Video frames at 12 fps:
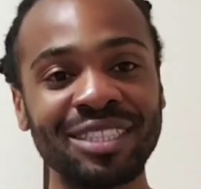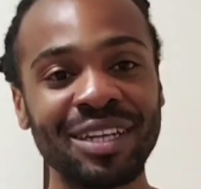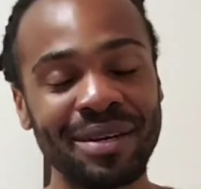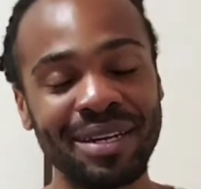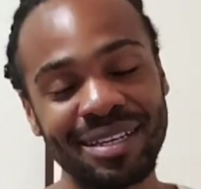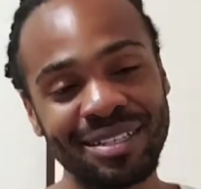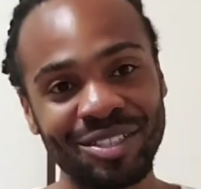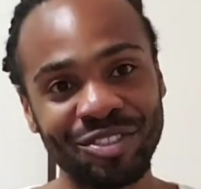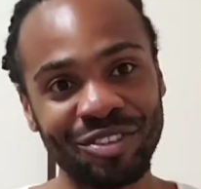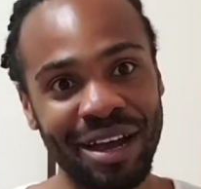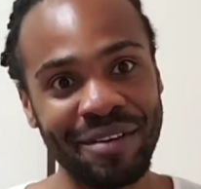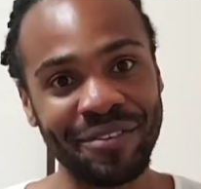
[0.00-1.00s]
Japanese
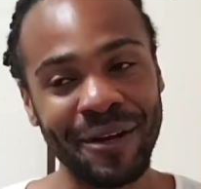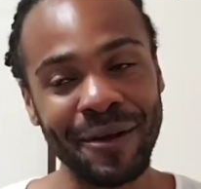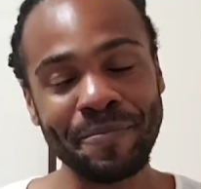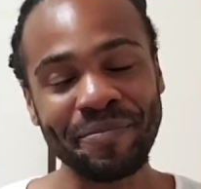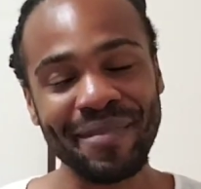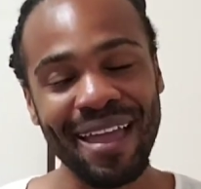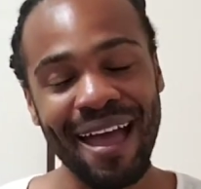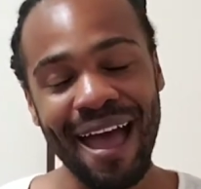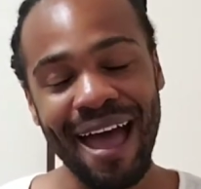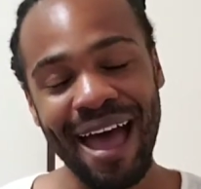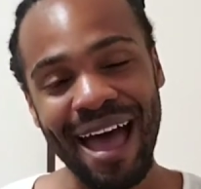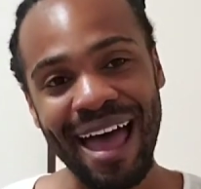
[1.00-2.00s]
driver,
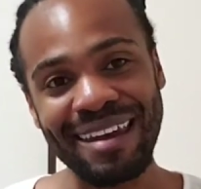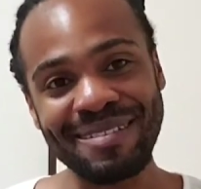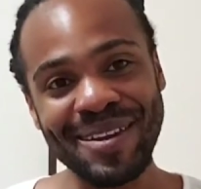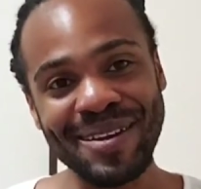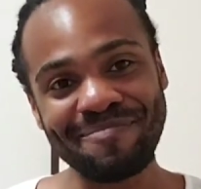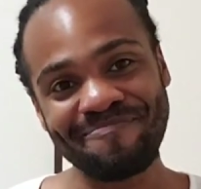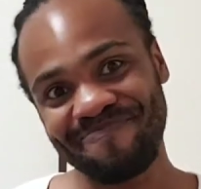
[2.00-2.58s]
and